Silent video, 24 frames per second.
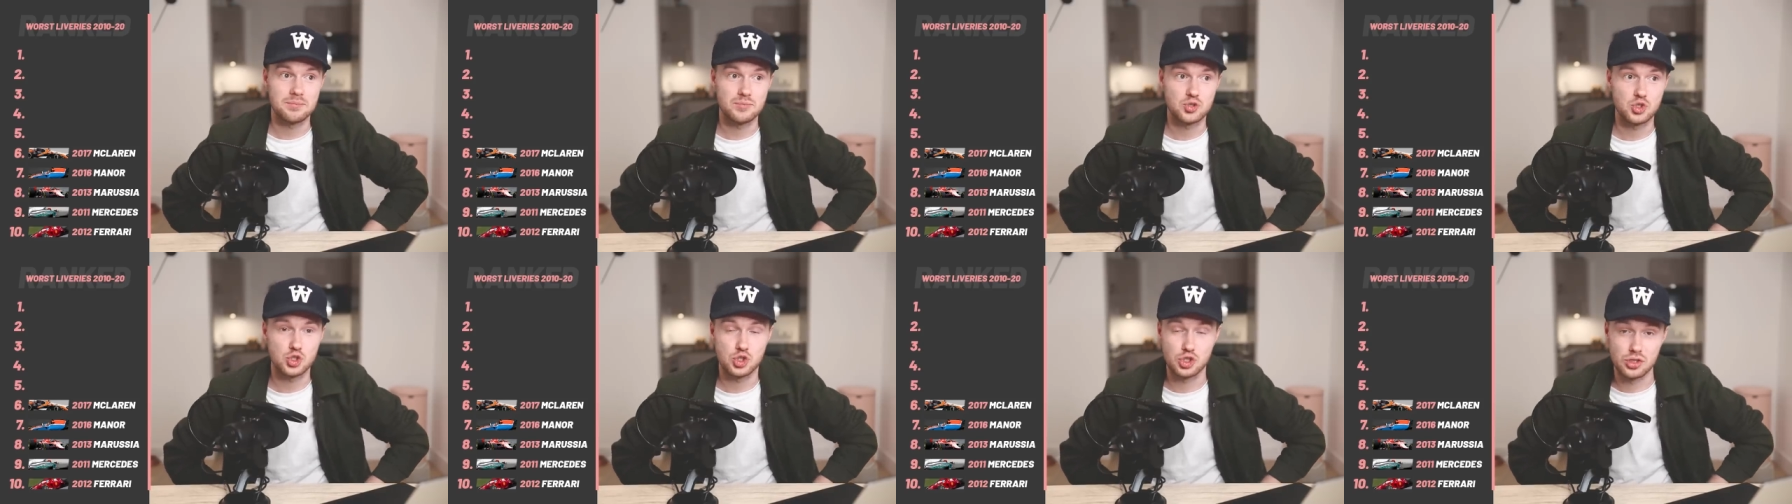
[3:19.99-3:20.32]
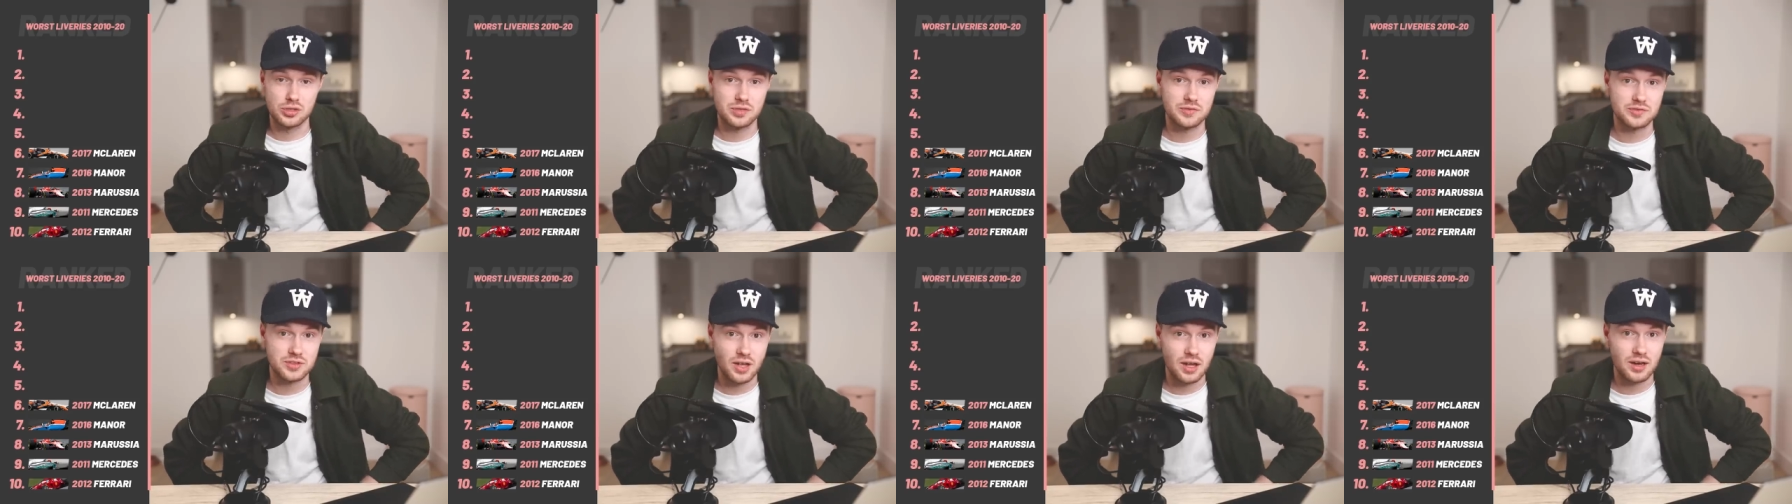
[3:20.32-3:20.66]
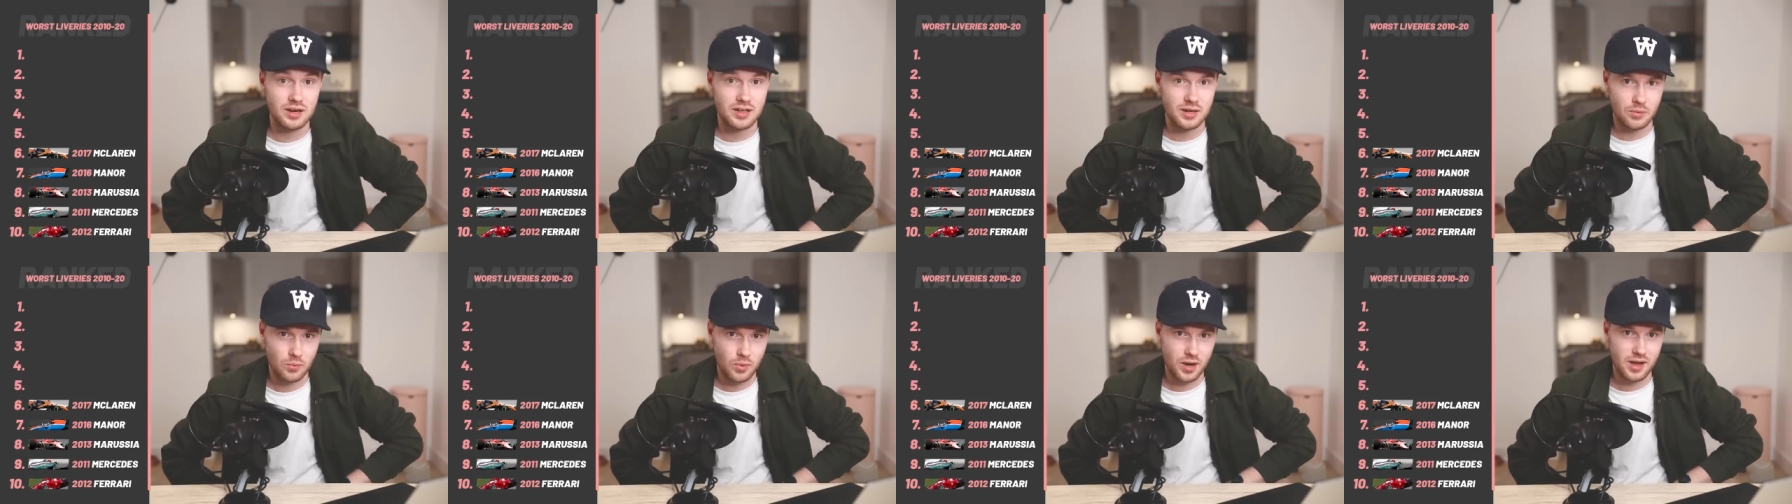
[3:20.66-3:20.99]
should have
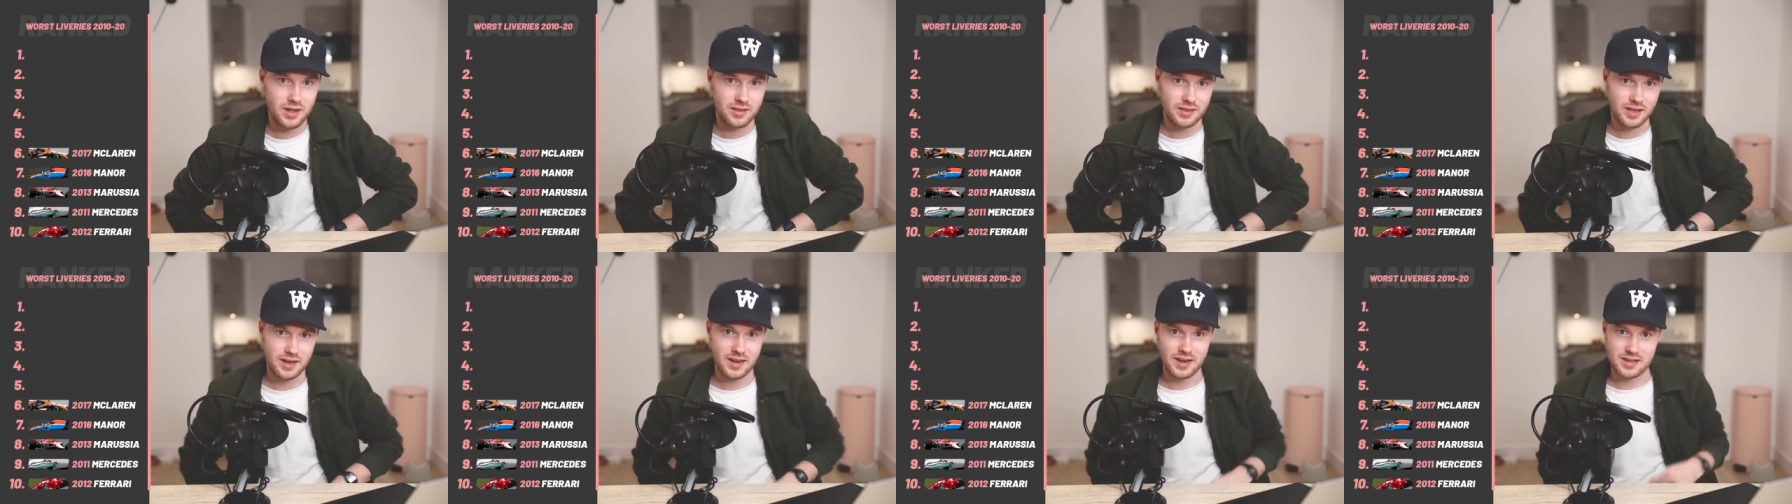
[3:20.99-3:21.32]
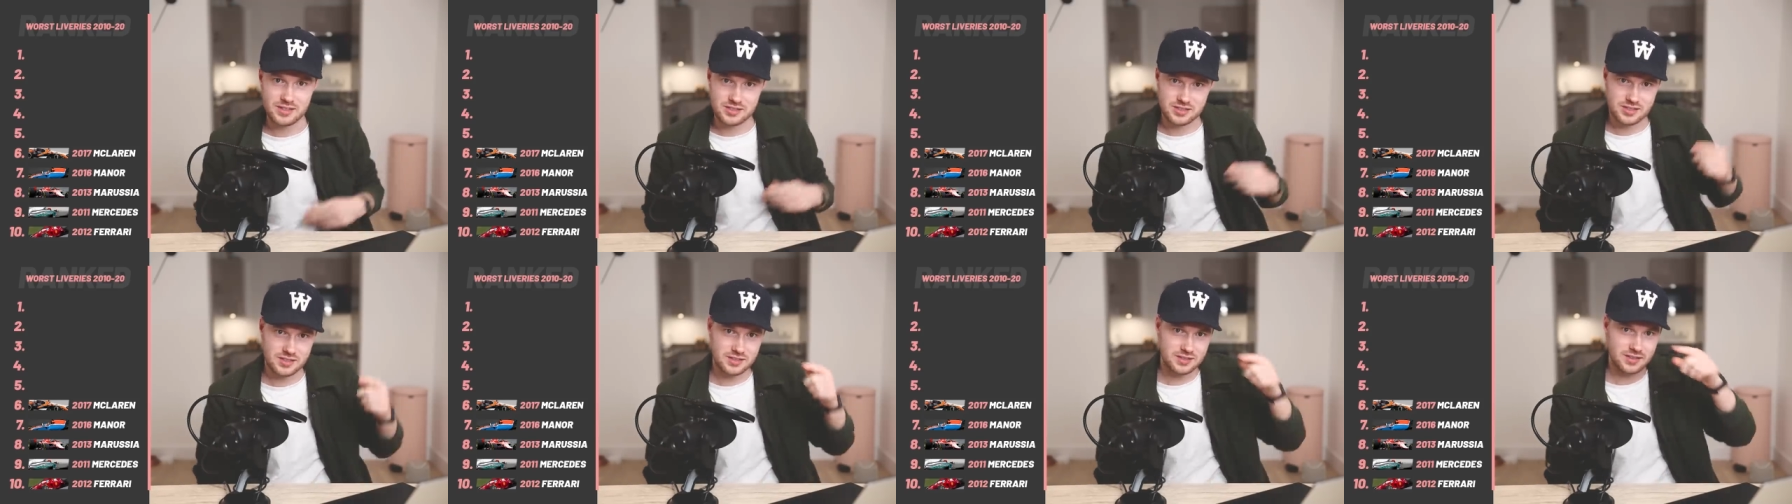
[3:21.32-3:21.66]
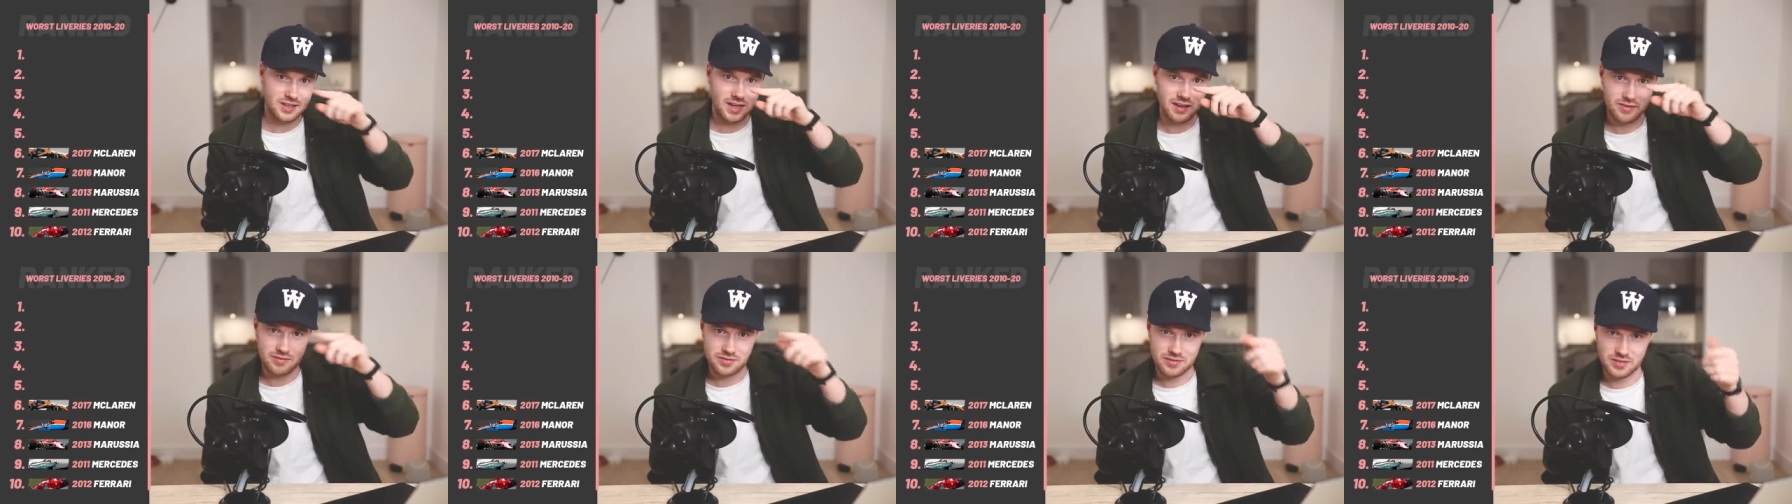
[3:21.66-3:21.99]
done it, where they actually
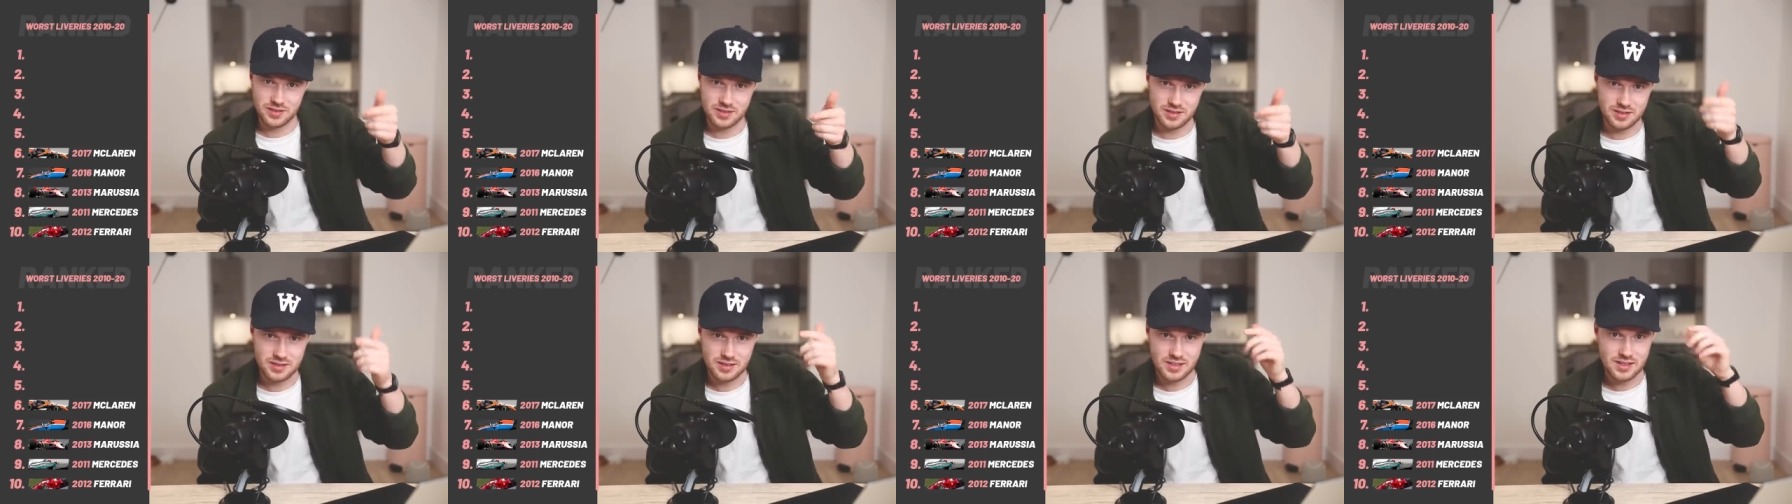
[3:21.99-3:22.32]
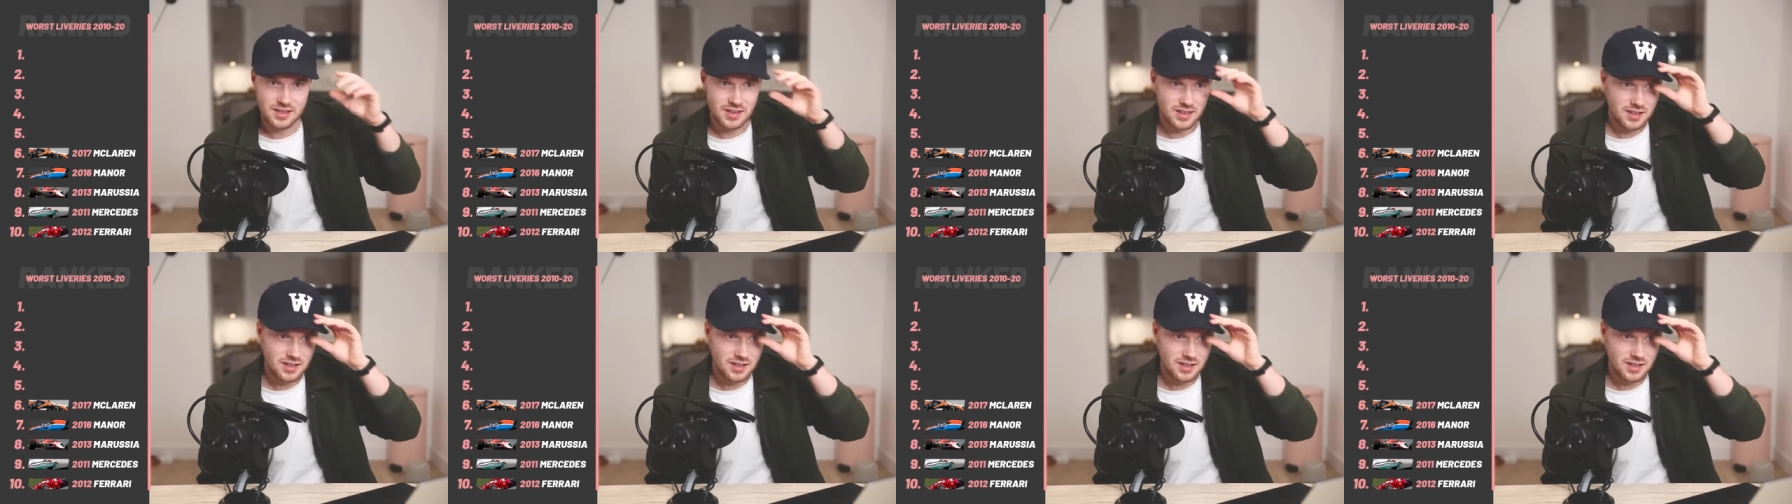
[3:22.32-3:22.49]
have the